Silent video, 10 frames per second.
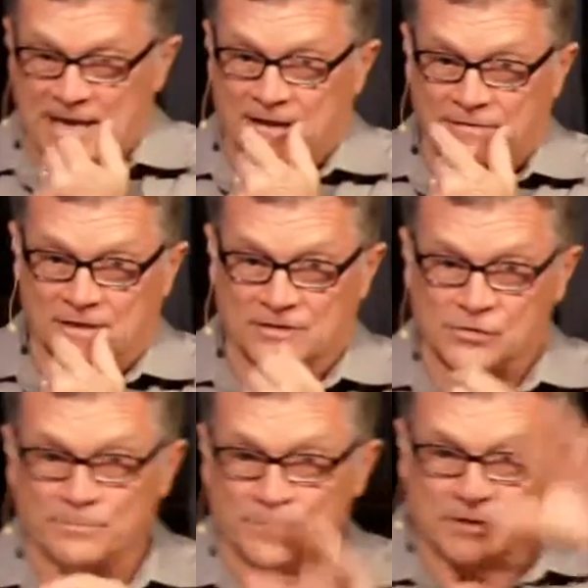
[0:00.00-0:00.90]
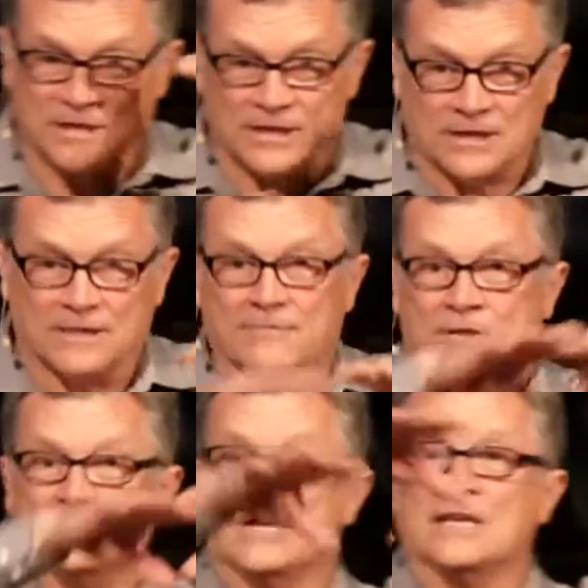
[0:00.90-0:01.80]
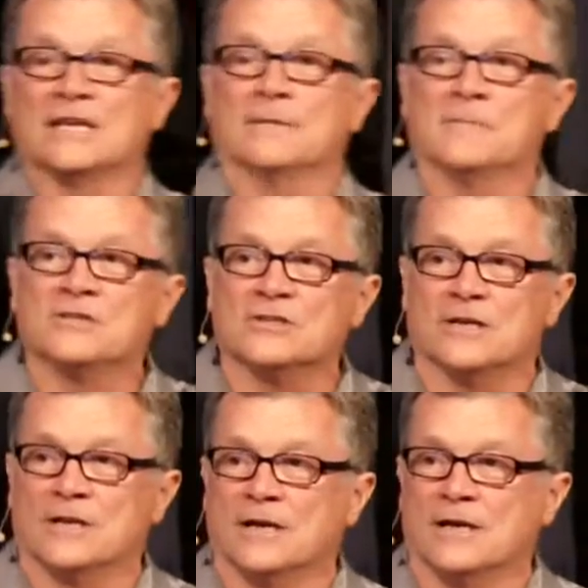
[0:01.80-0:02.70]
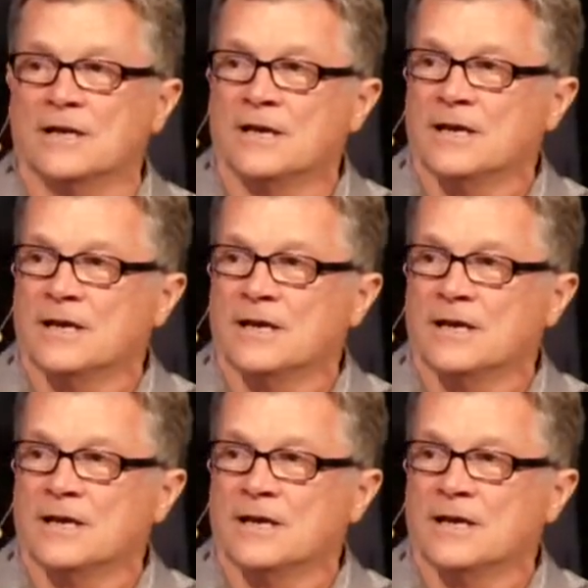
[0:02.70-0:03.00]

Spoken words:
and the superintendent of the China Inland Mission,